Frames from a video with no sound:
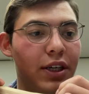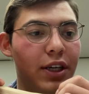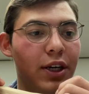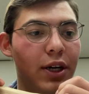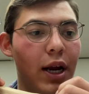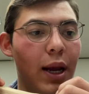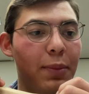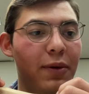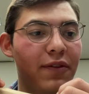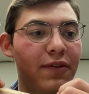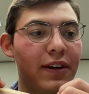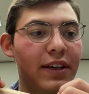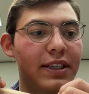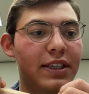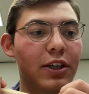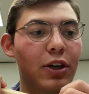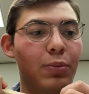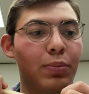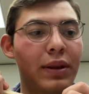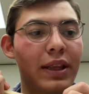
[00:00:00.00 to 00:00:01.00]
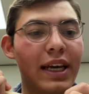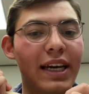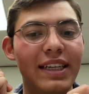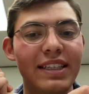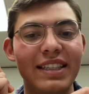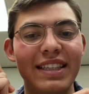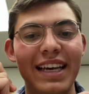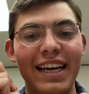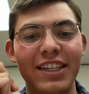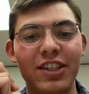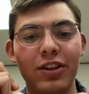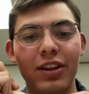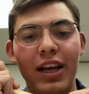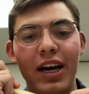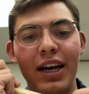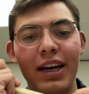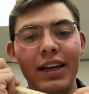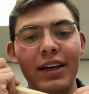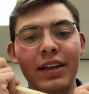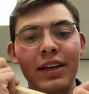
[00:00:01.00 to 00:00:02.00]
Your epiphyseal plate /
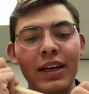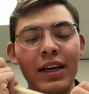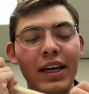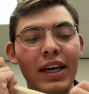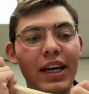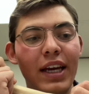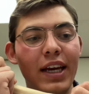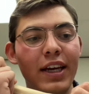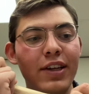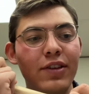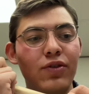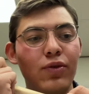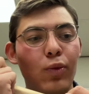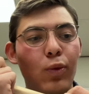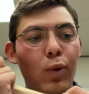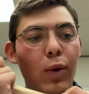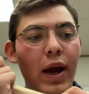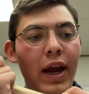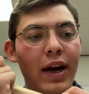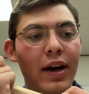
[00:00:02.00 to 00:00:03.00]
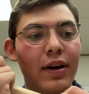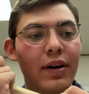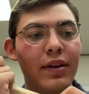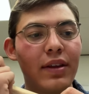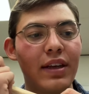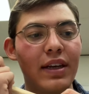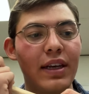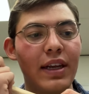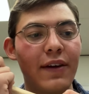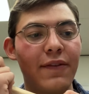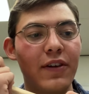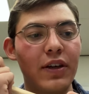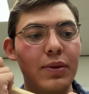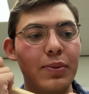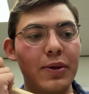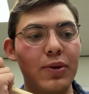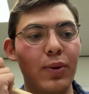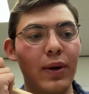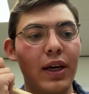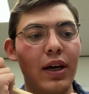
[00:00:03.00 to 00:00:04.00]
line is where the difference
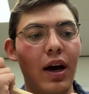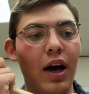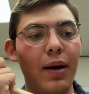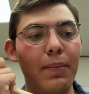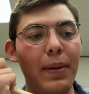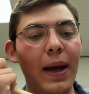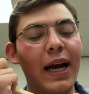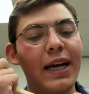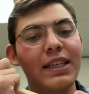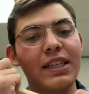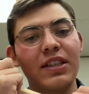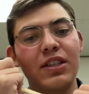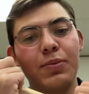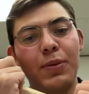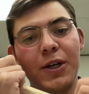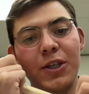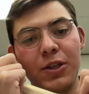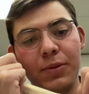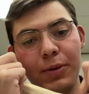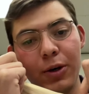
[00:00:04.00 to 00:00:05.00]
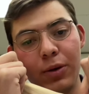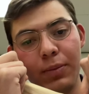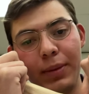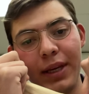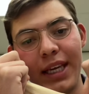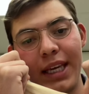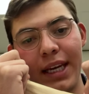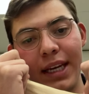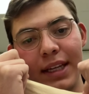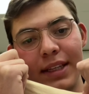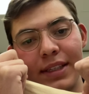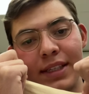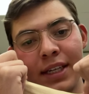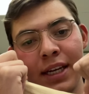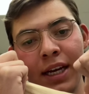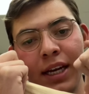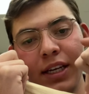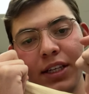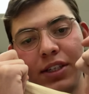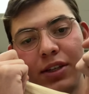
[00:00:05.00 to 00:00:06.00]
between compact and spongy bone begins.
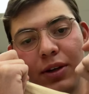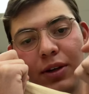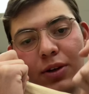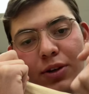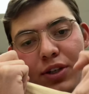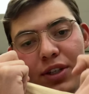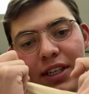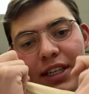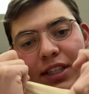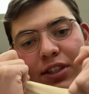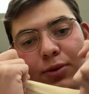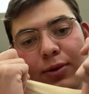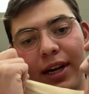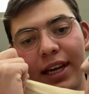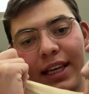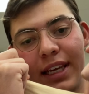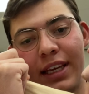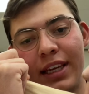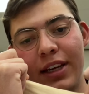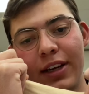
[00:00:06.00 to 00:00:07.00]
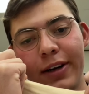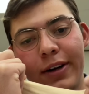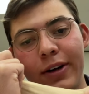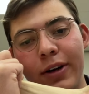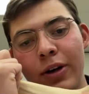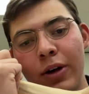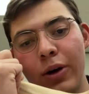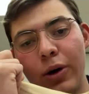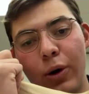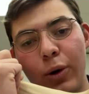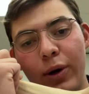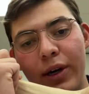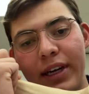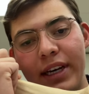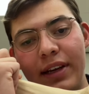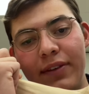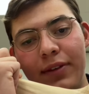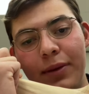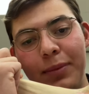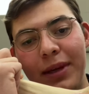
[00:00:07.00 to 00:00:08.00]
So usually it's right here, or it could
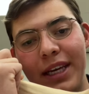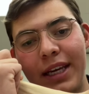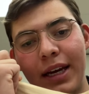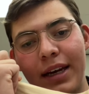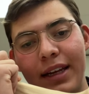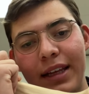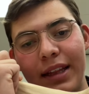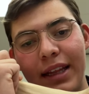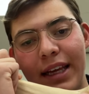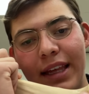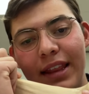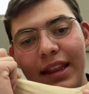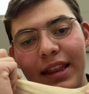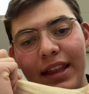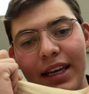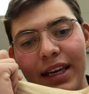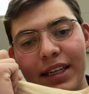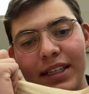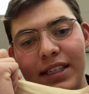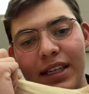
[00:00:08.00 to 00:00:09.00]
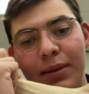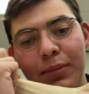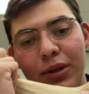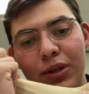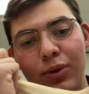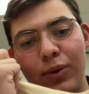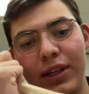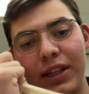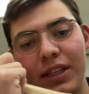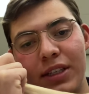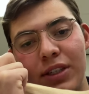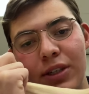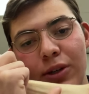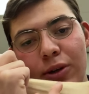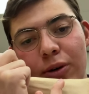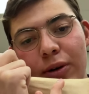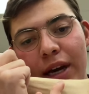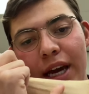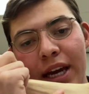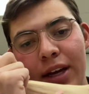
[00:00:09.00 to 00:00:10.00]
even be cutting like this in between the
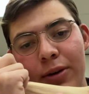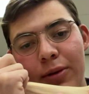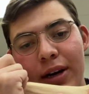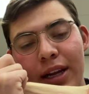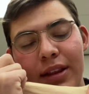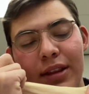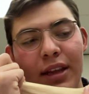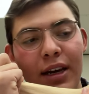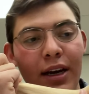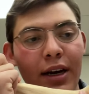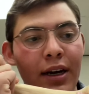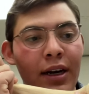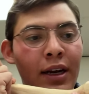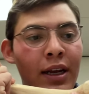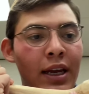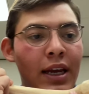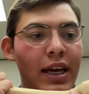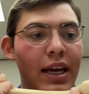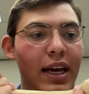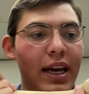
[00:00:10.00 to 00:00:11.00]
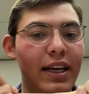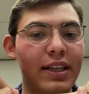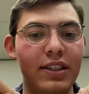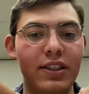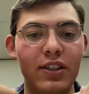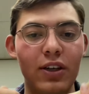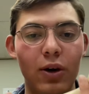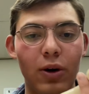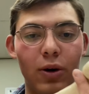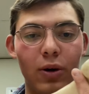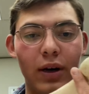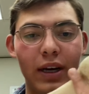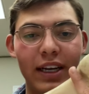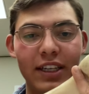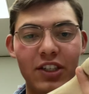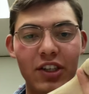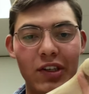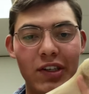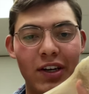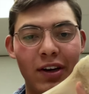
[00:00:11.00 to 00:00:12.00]
two and right there. And so
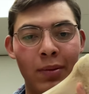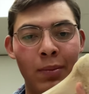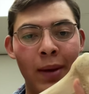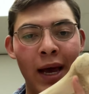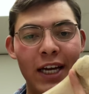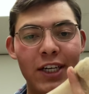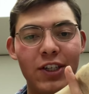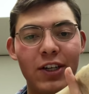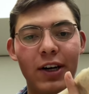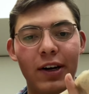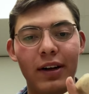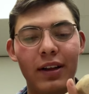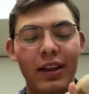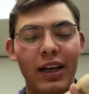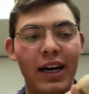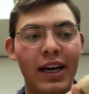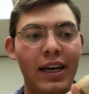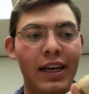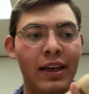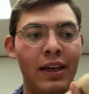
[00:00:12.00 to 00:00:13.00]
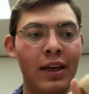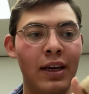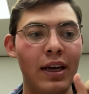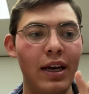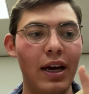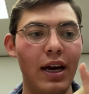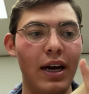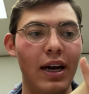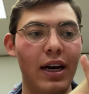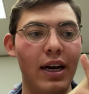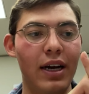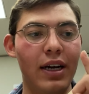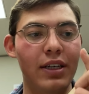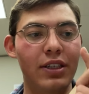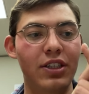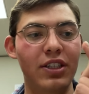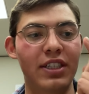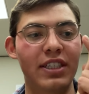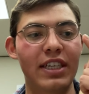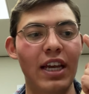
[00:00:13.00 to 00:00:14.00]
it's just an imaginary line
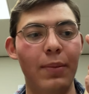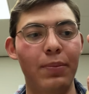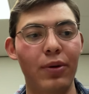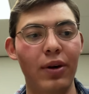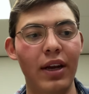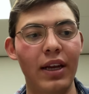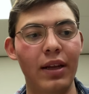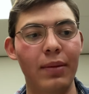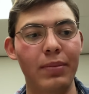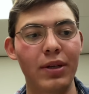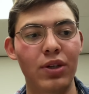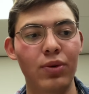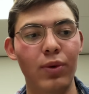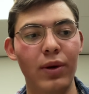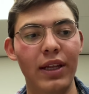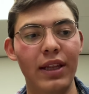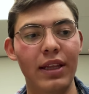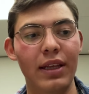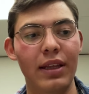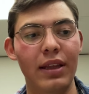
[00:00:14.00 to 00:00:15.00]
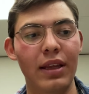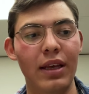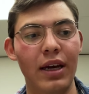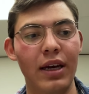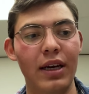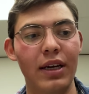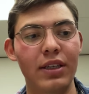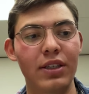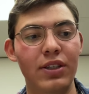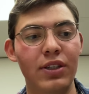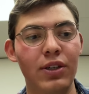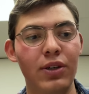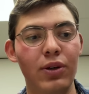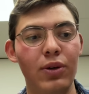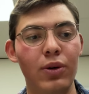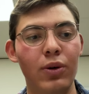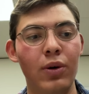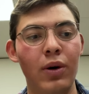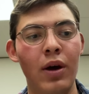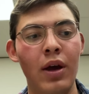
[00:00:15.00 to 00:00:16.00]
just separating between the
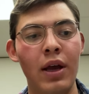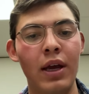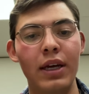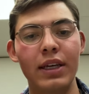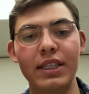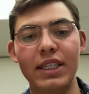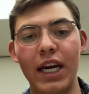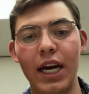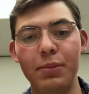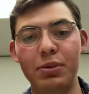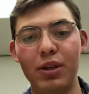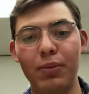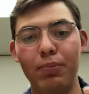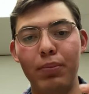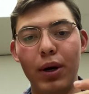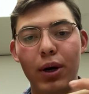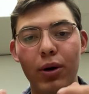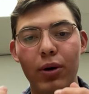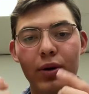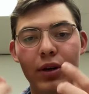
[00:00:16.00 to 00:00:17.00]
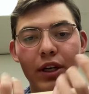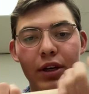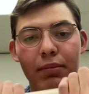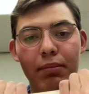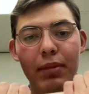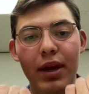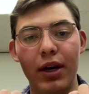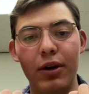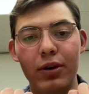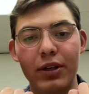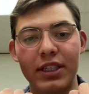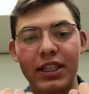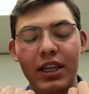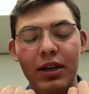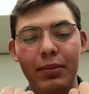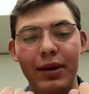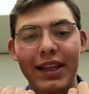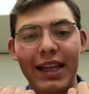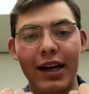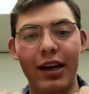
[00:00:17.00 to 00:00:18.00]
two types of bone. Your middle is going to
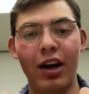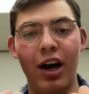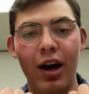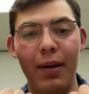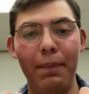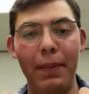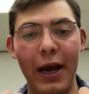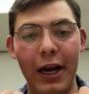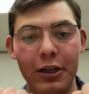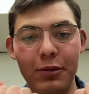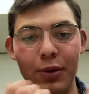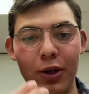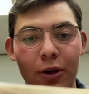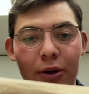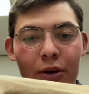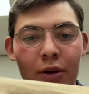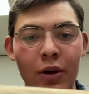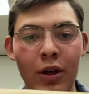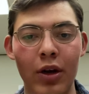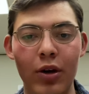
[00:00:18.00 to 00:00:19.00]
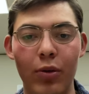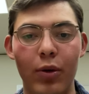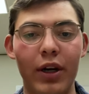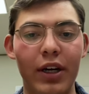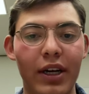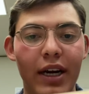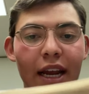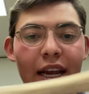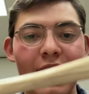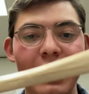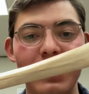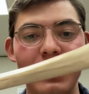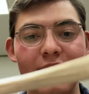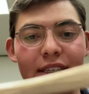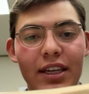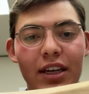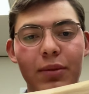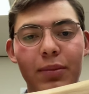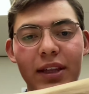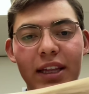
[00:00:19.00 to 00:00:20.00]
be that compact bone, while your ends is
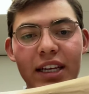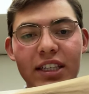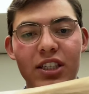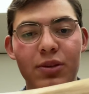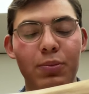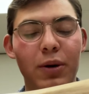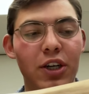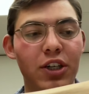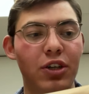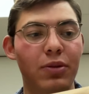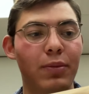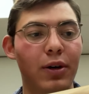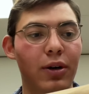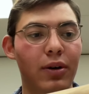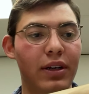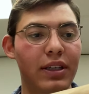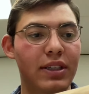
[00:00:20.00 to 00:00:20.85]
going to be that spongy bone.